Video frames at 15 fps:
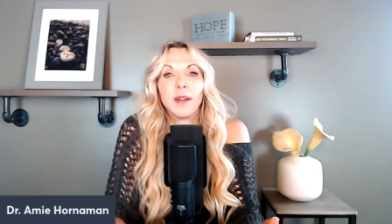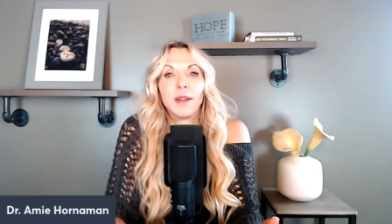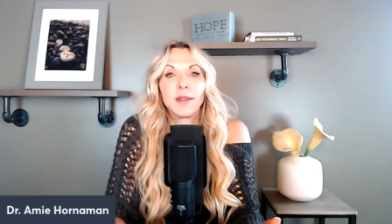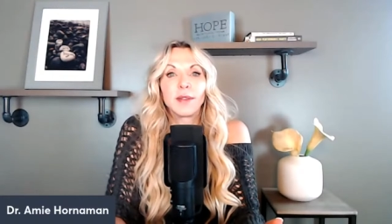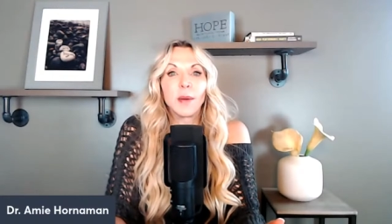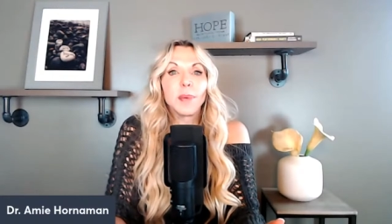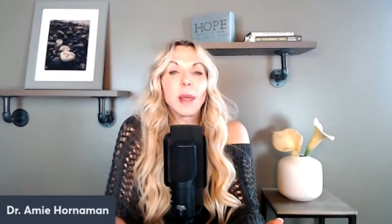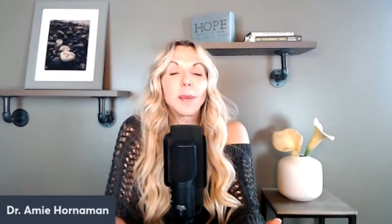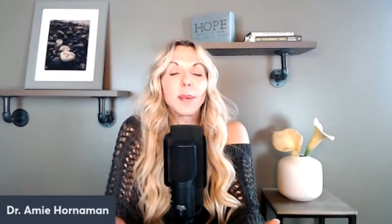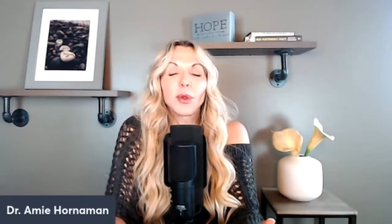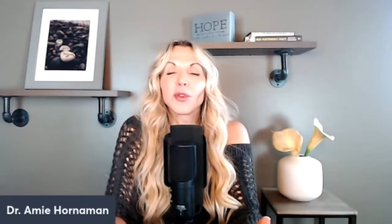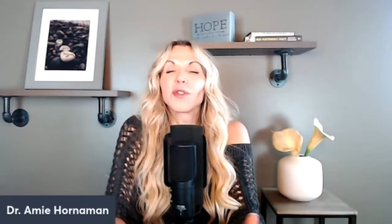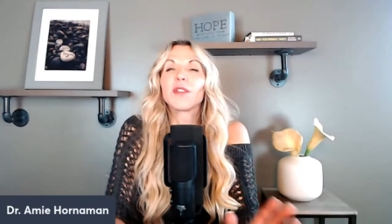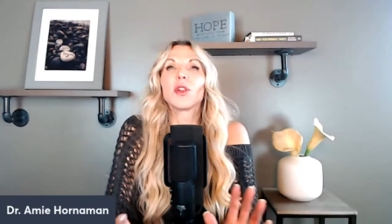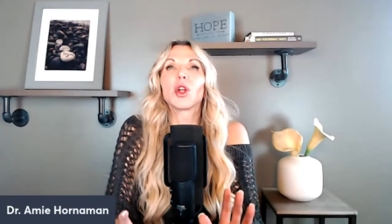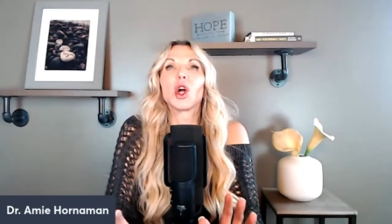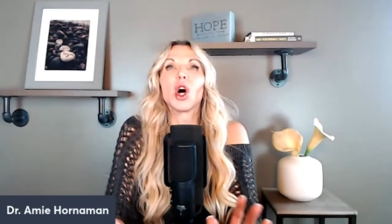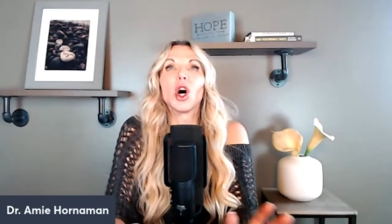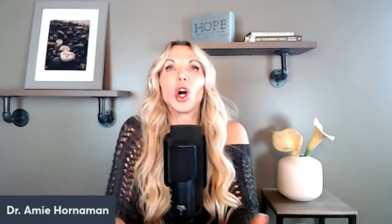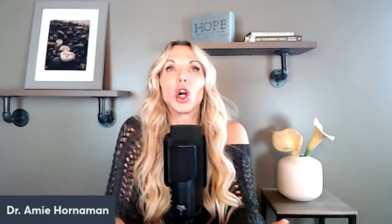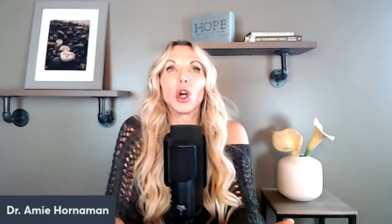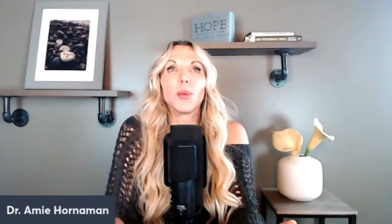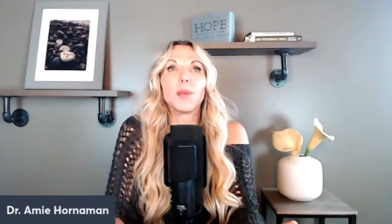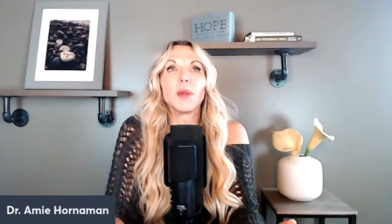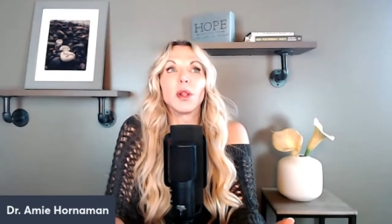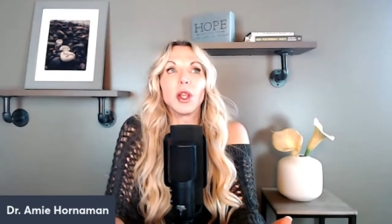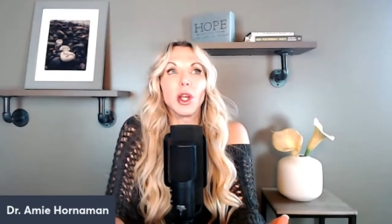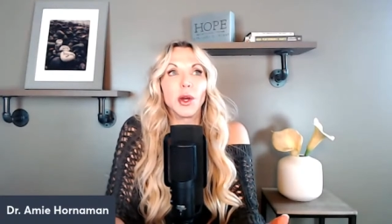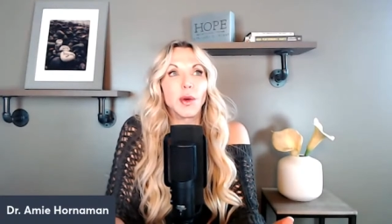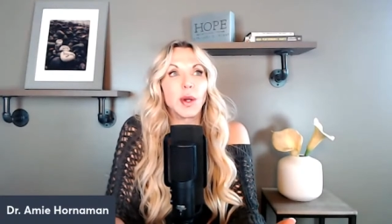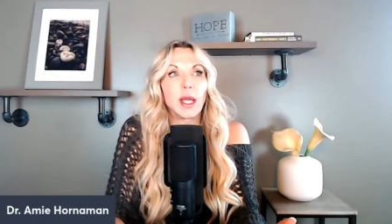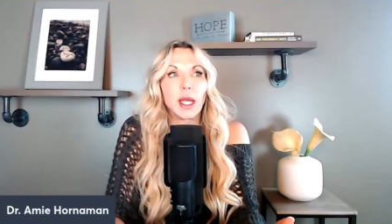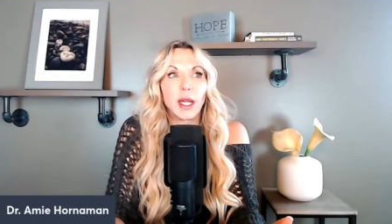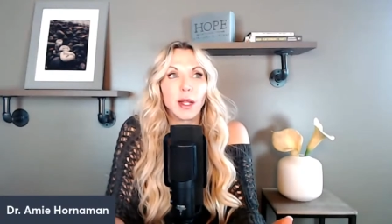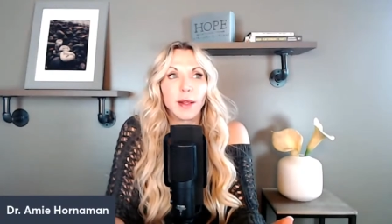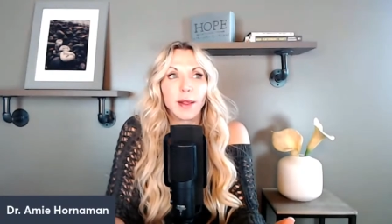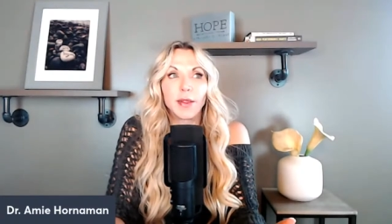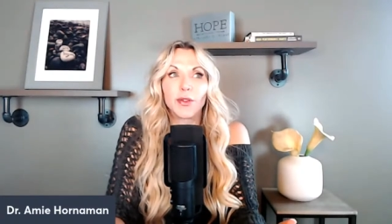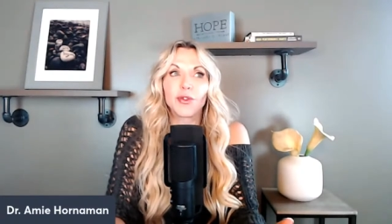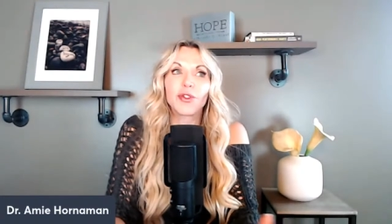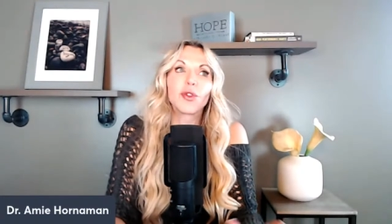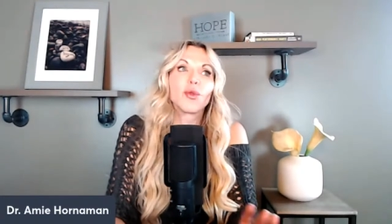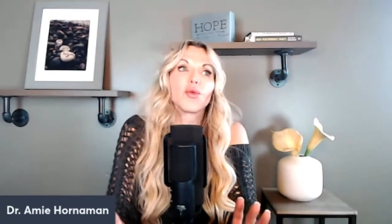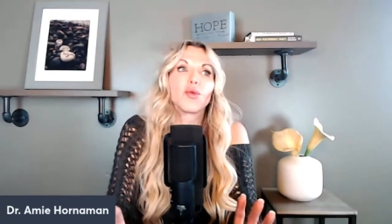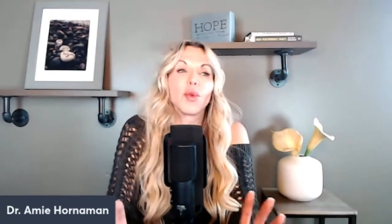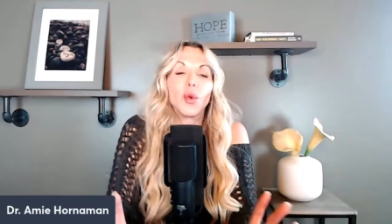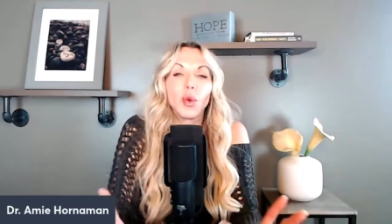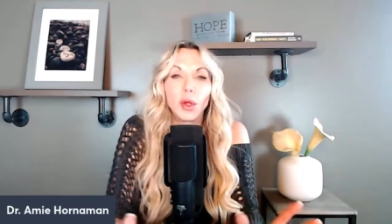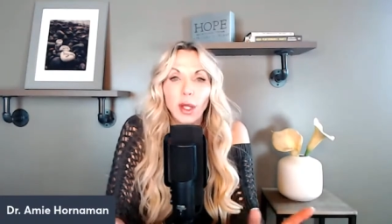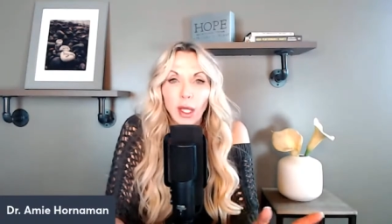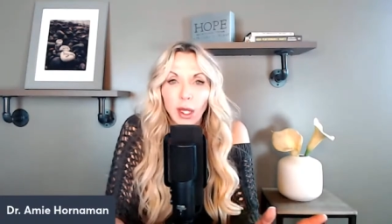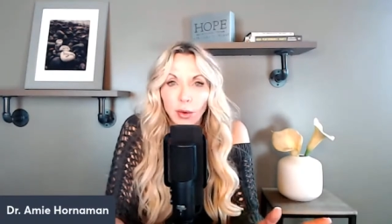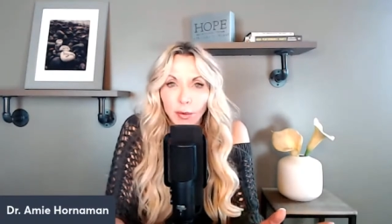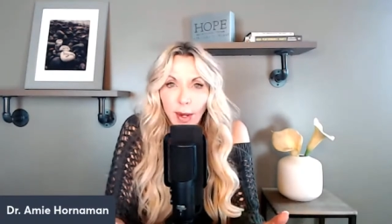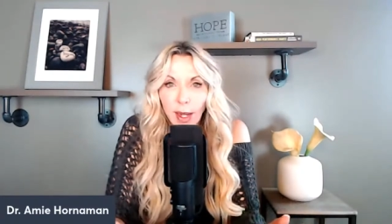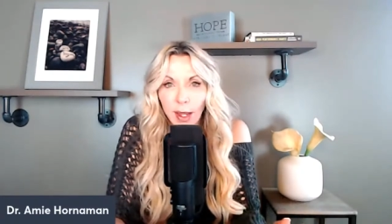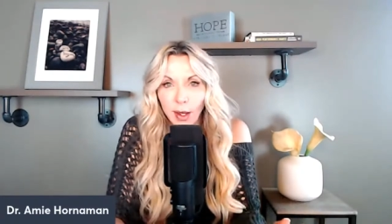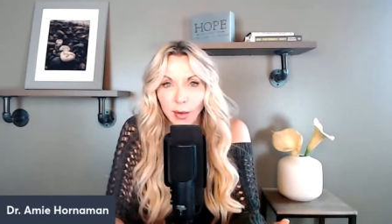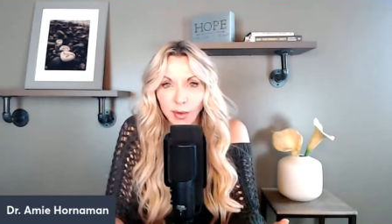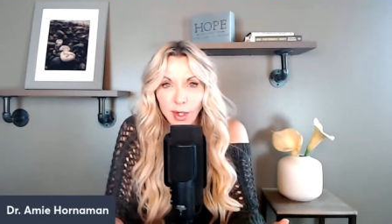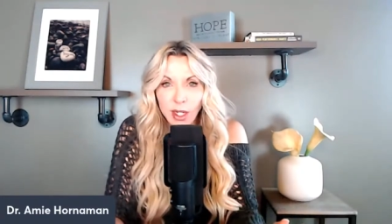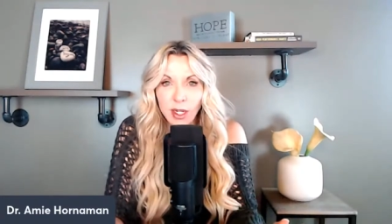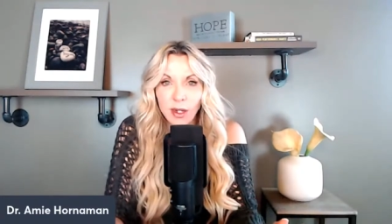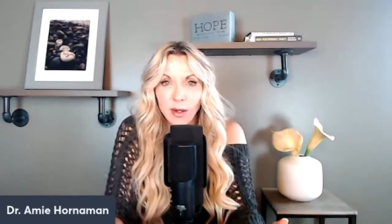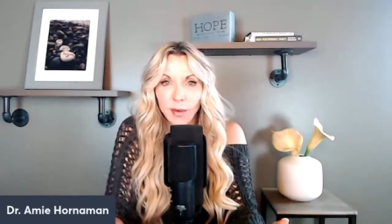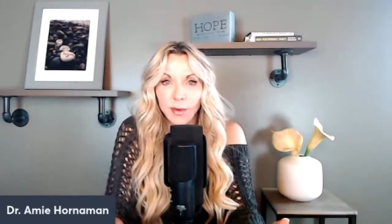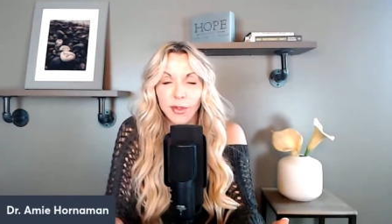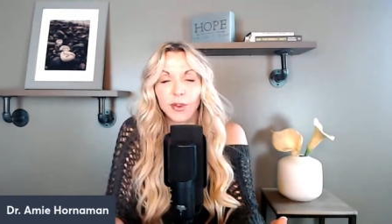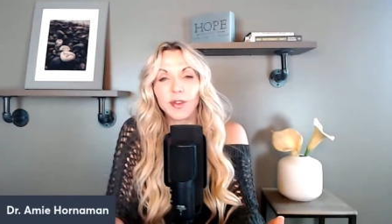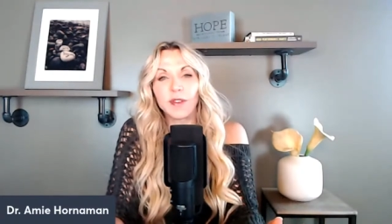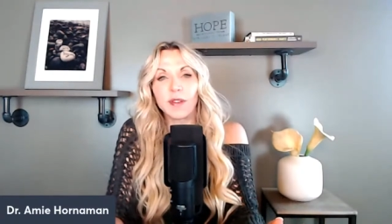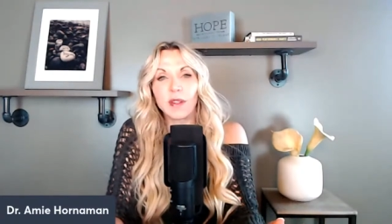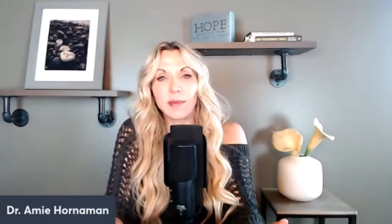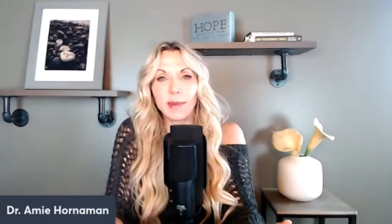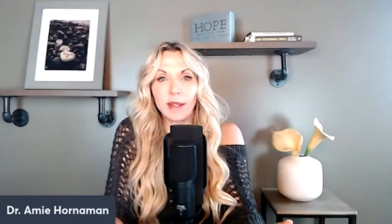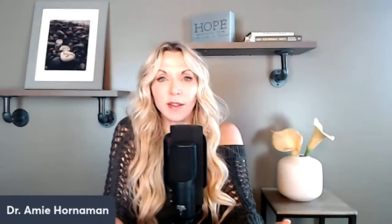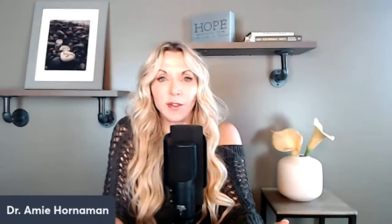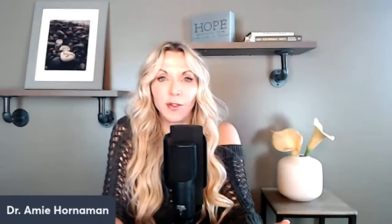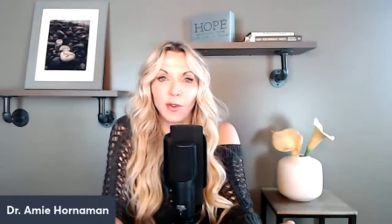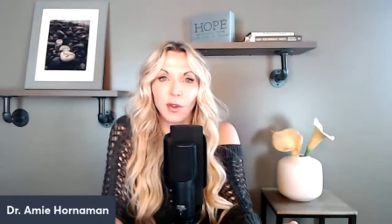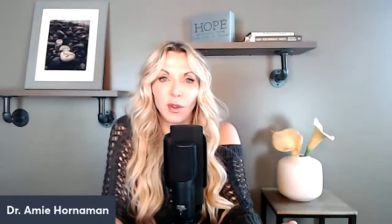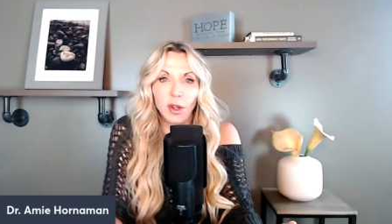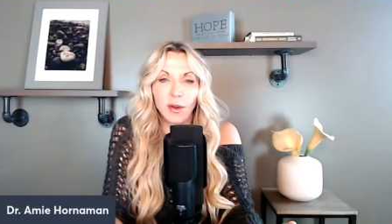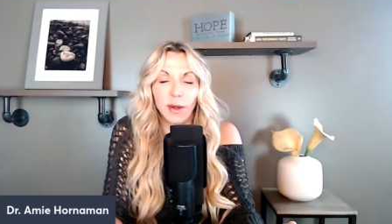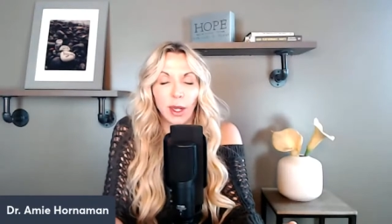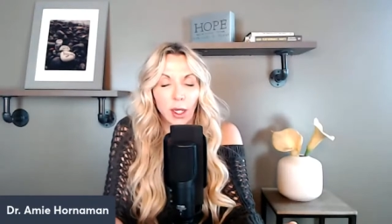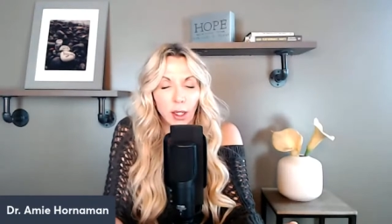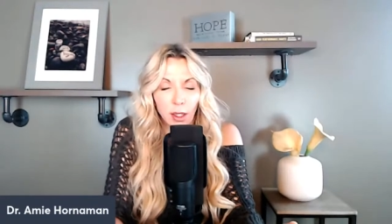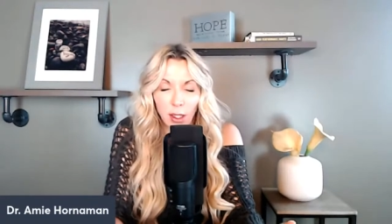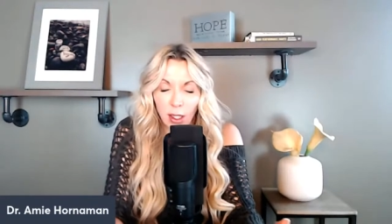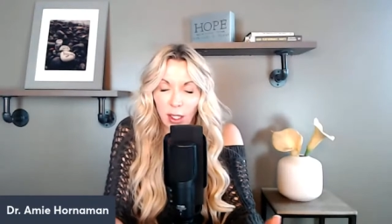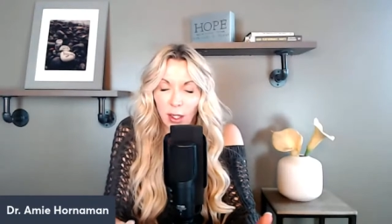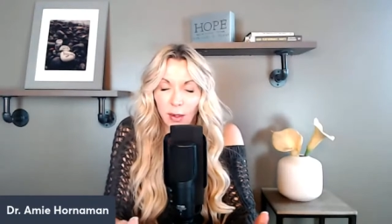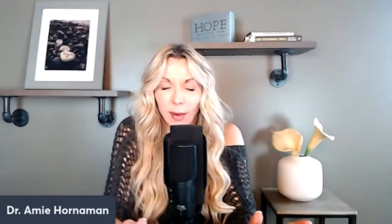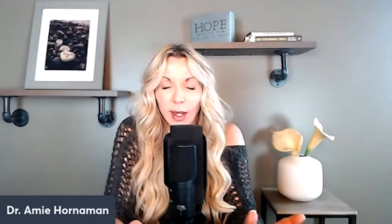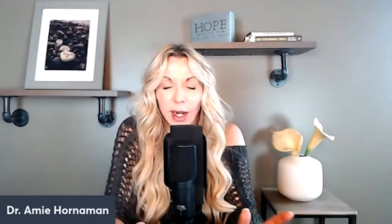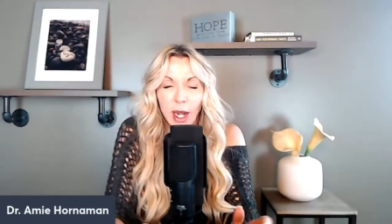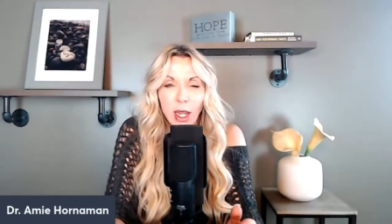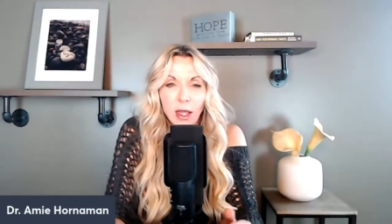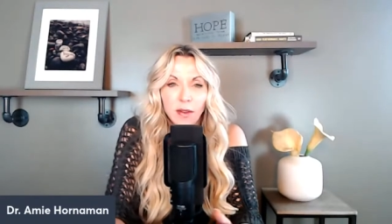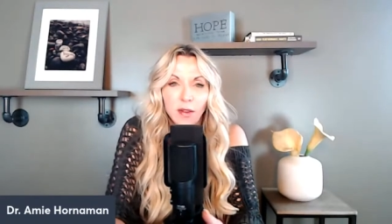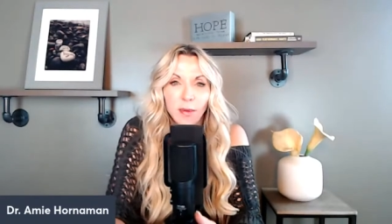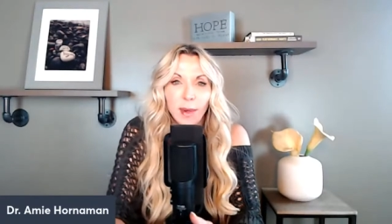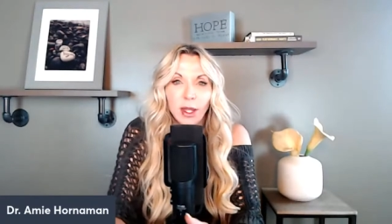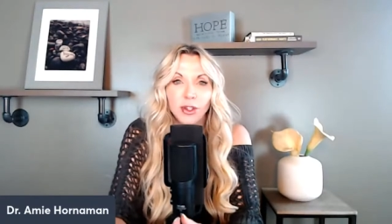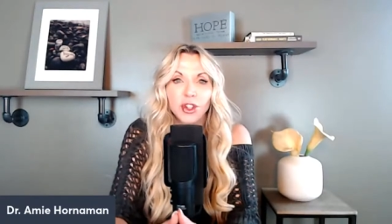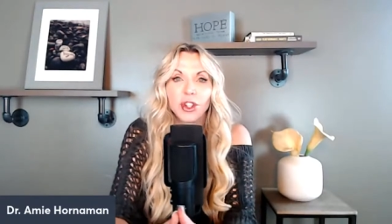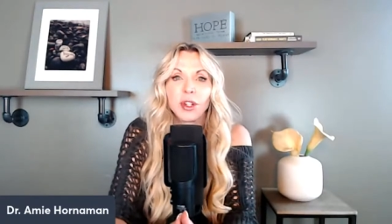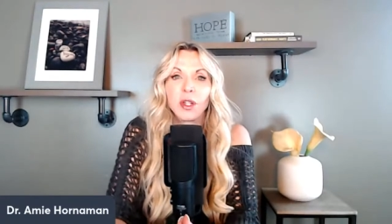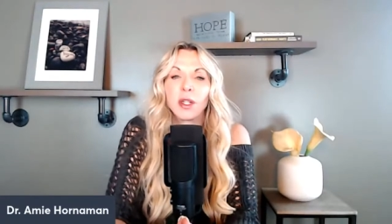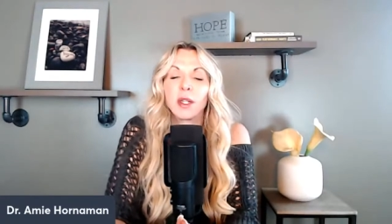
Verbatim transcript: Some people are still carb loaded, like they're still rolling around with their stomachs full, going, Oh, why did I eat so much?